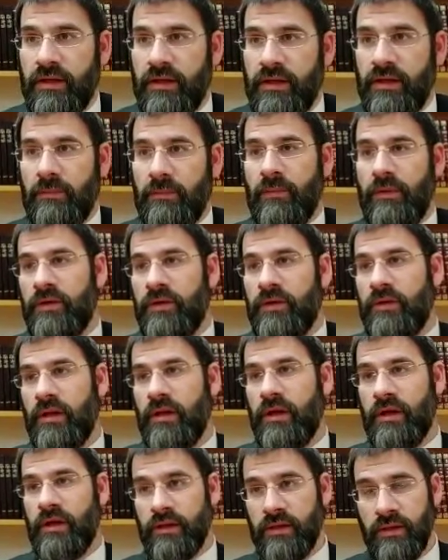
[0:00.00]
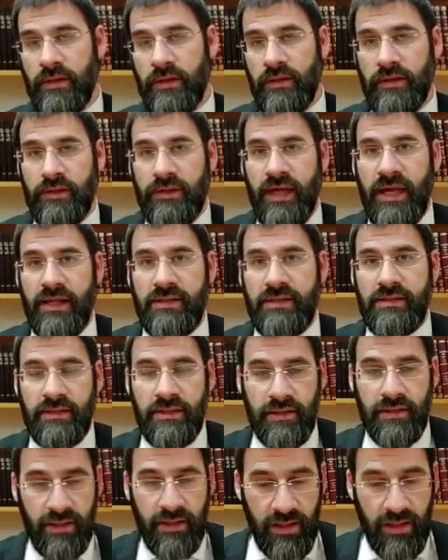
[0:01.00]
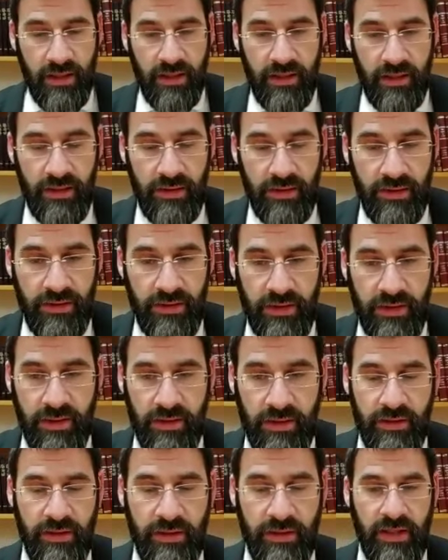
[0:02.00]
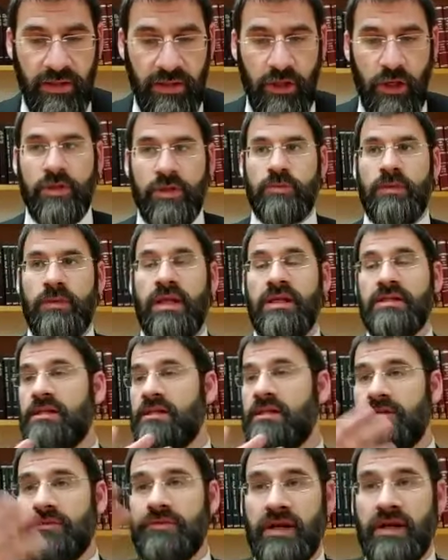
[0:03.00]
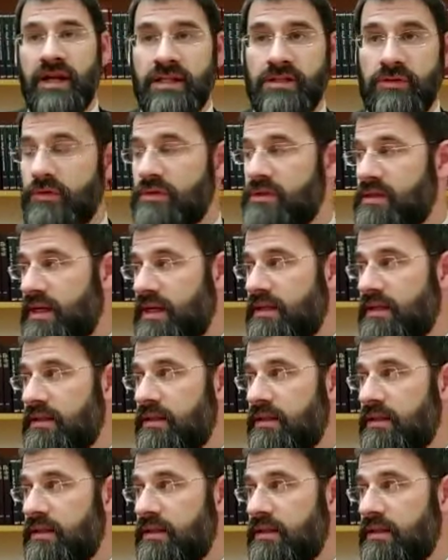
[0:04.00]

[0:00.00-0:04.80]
Number one, you learn that the Yom HaShemini is in a different category altogether.